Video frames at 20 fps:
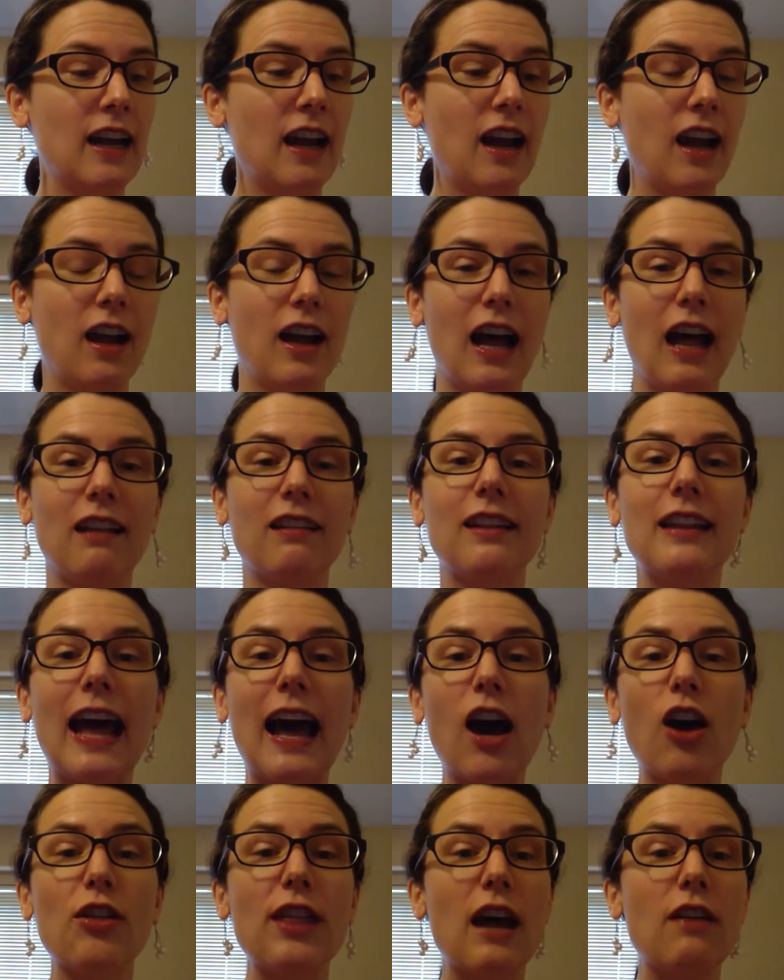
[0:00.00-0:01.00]
Uh,
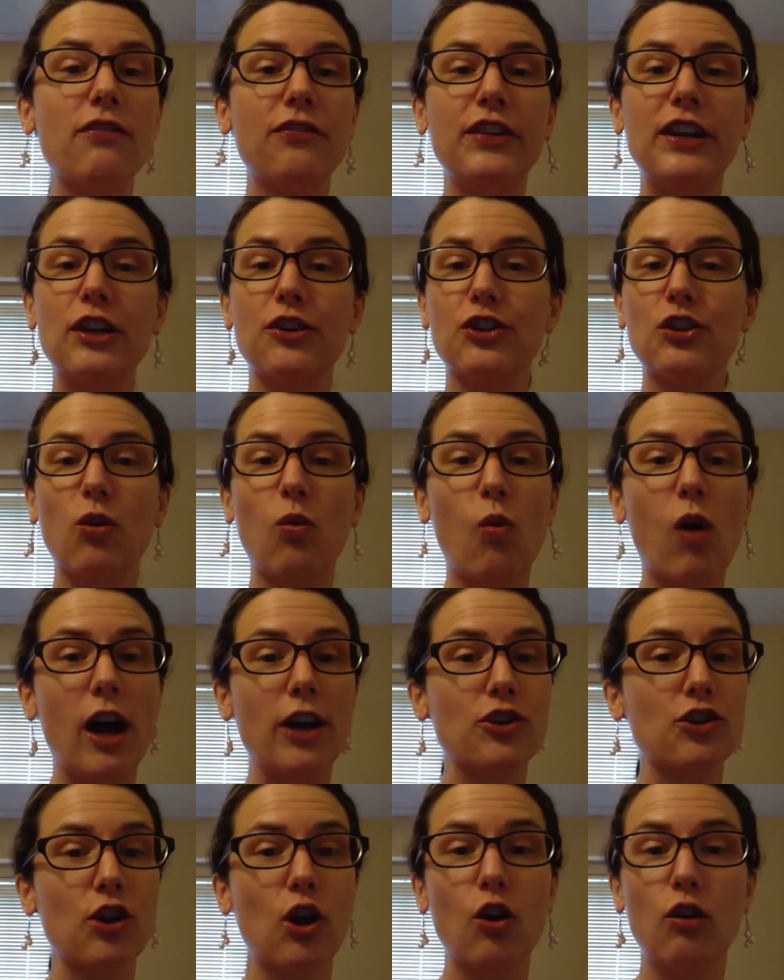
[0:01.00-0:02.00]
allow that fear to
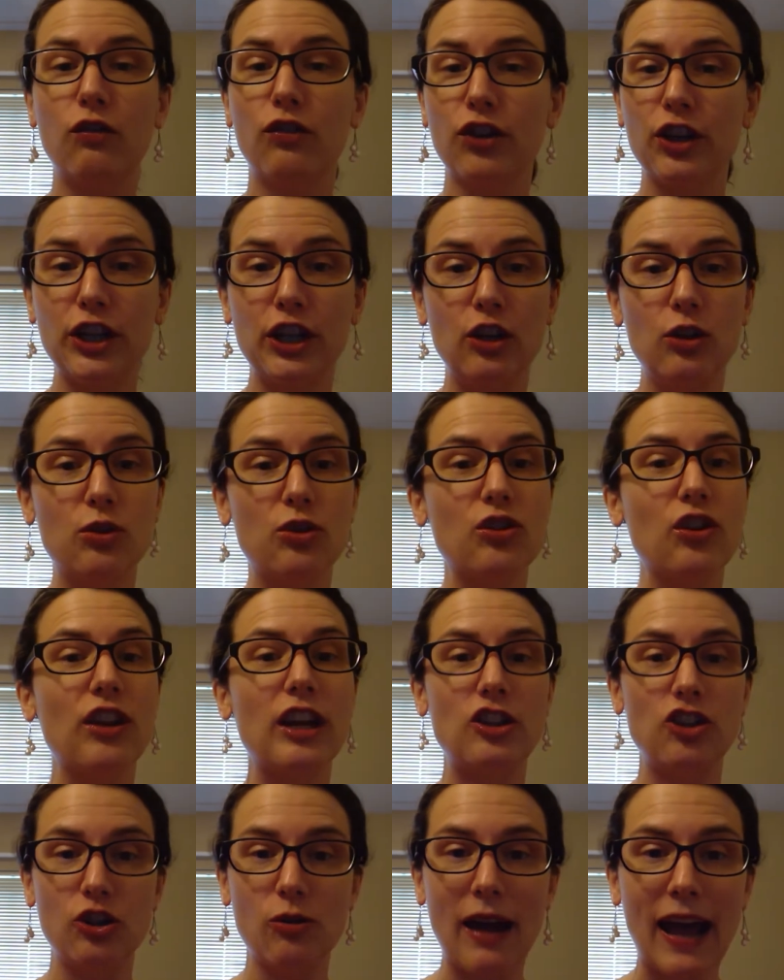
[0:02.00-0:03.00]
wash over you so
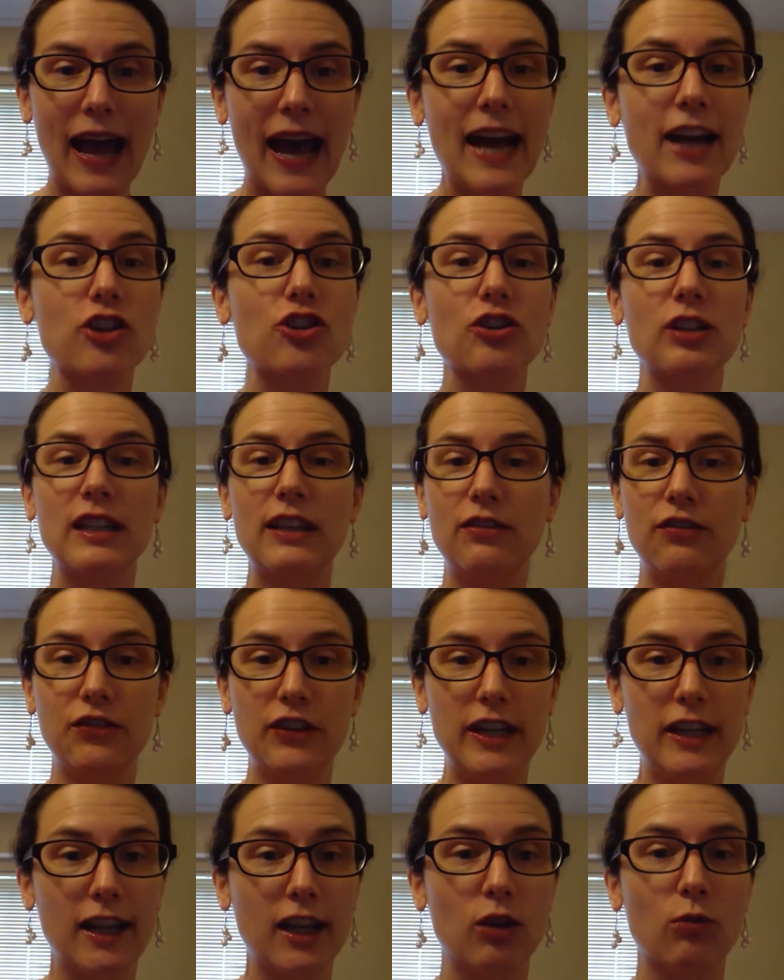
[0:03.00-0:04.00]
that you actually
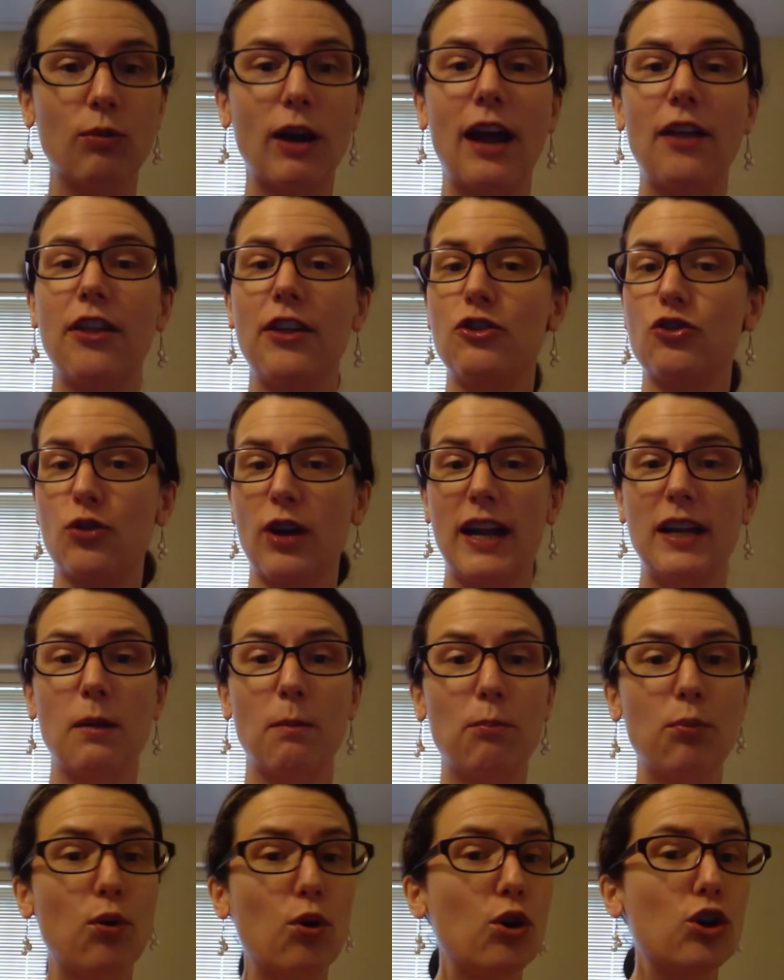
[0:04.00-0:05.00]
feel it rather than trying to
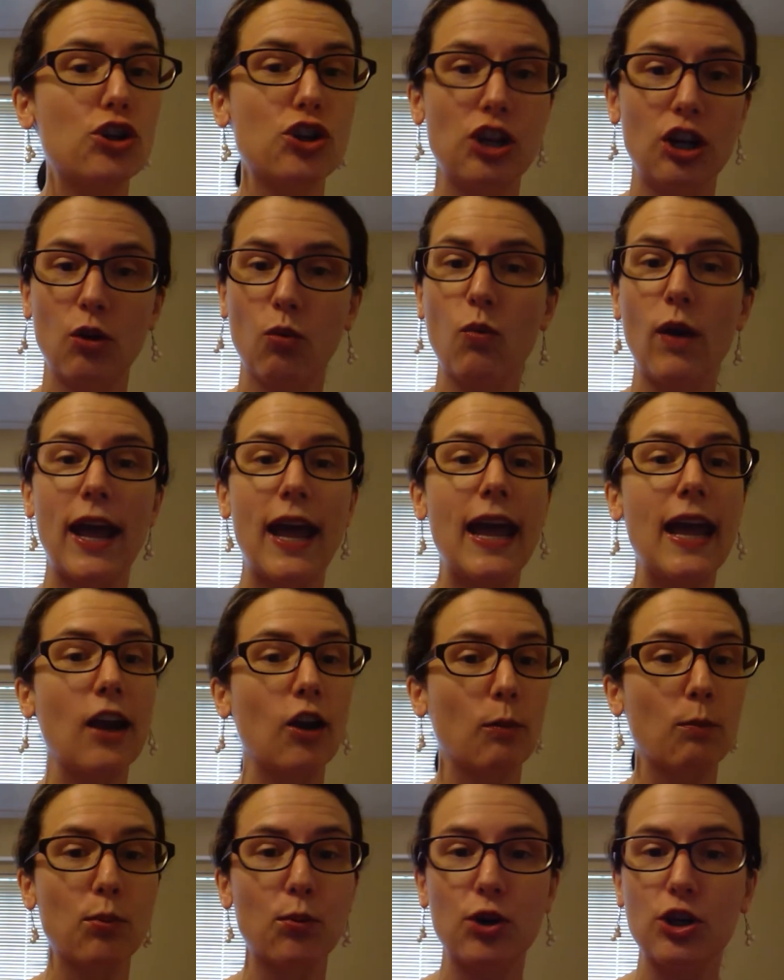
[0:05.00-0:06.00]
push it away
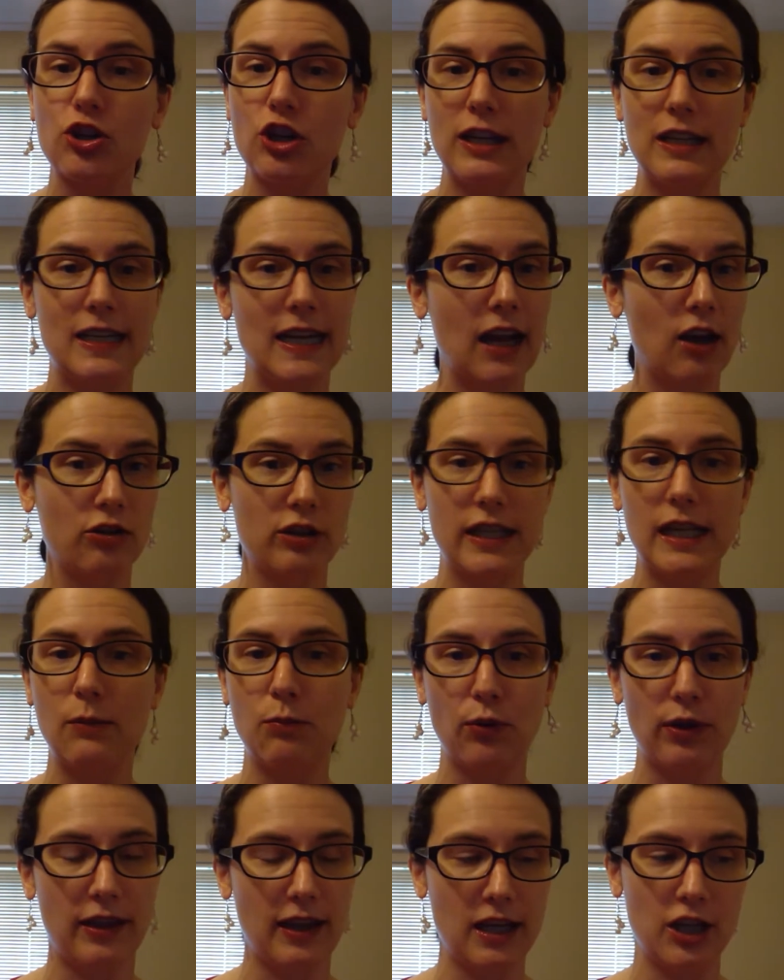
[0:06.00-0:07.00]
or push it down
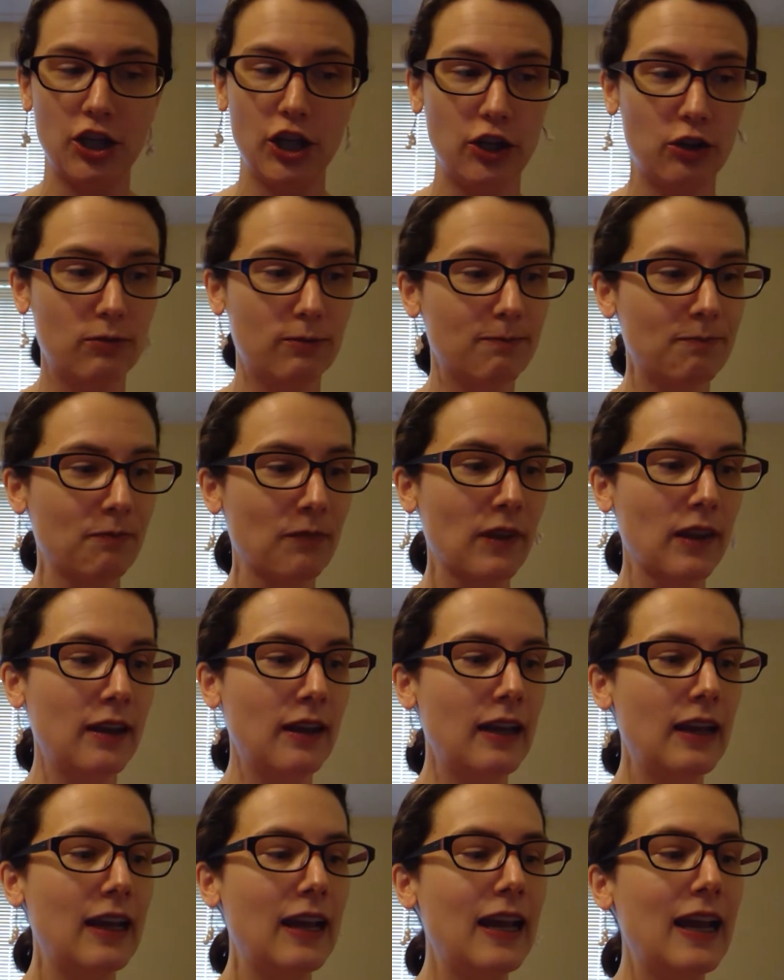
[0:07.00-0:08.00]
deep within you.
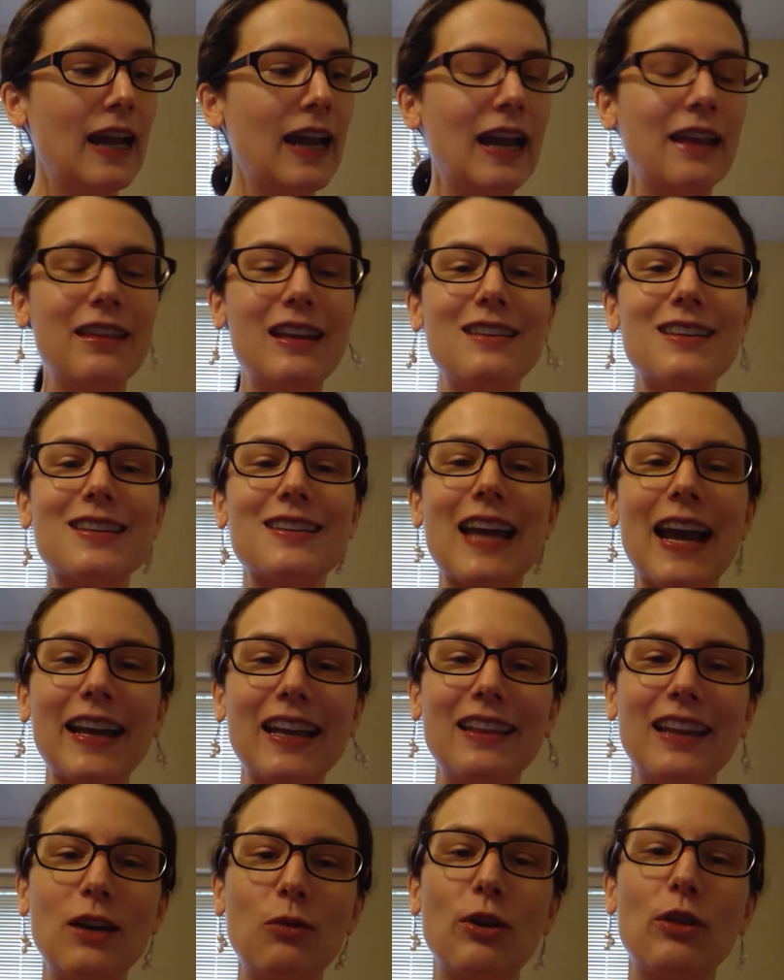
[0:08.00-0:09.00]
And then,
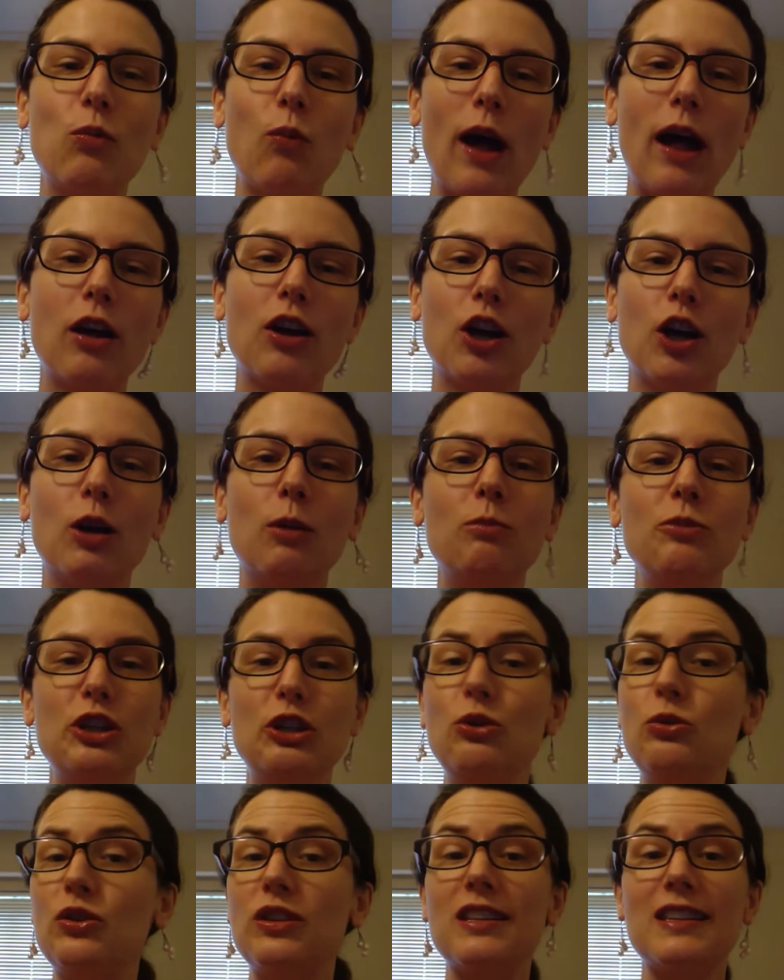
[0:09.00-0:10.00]
secondly, with welcome,
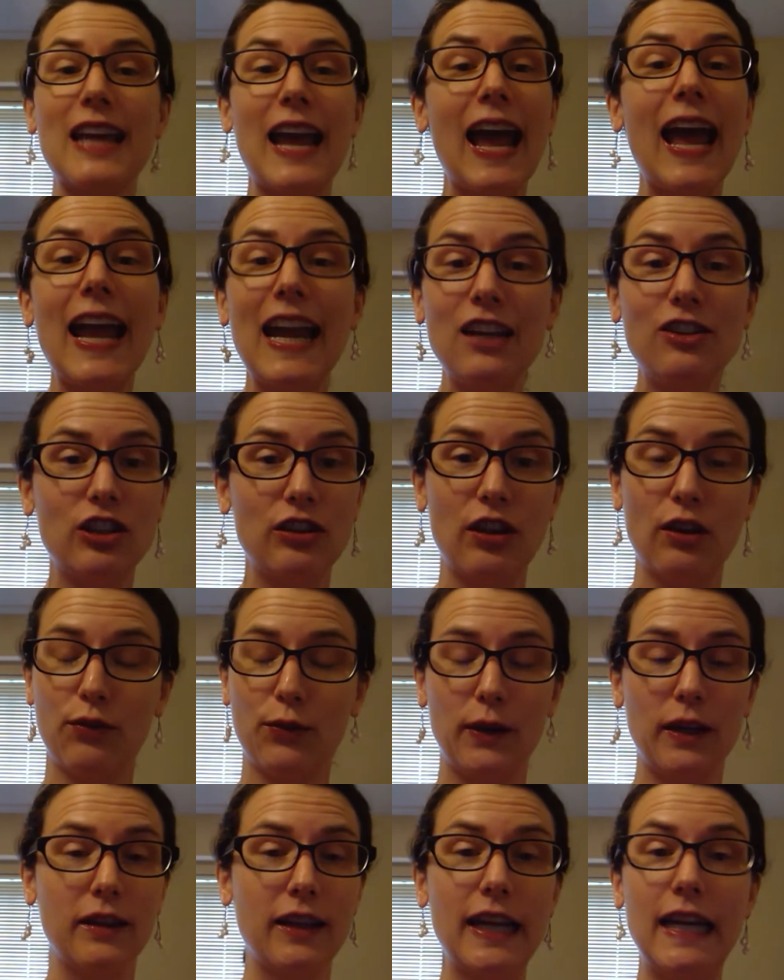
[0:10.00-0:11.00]
you say to the
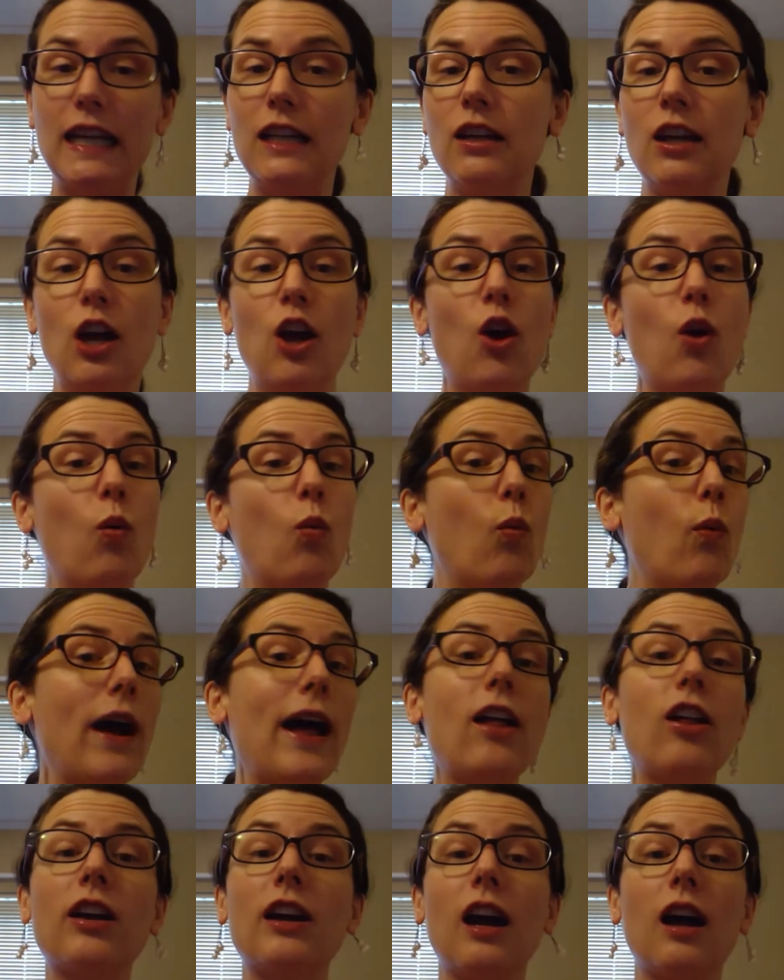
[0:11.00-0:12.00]
feeling,
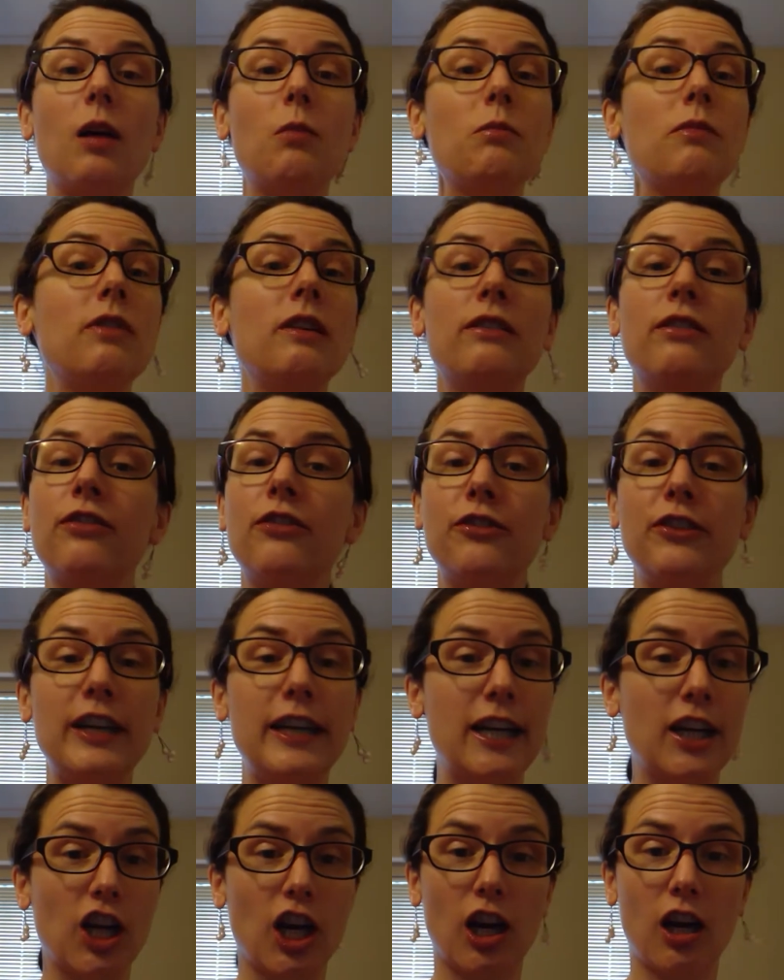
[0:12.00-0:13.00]
welcome
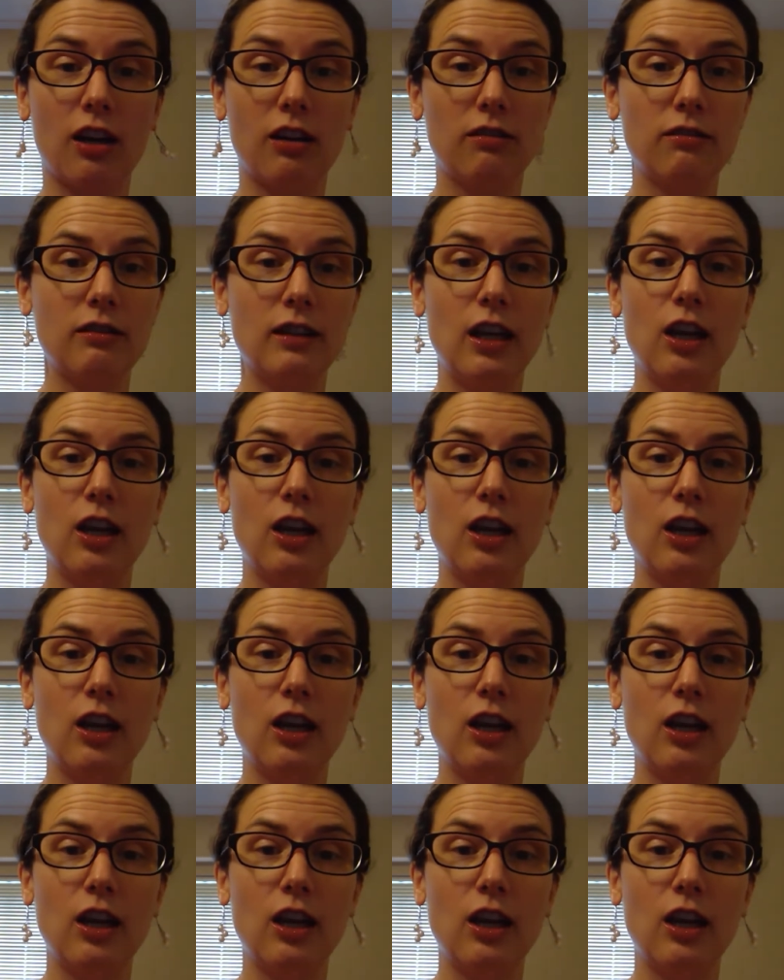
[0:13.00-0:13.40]
fear,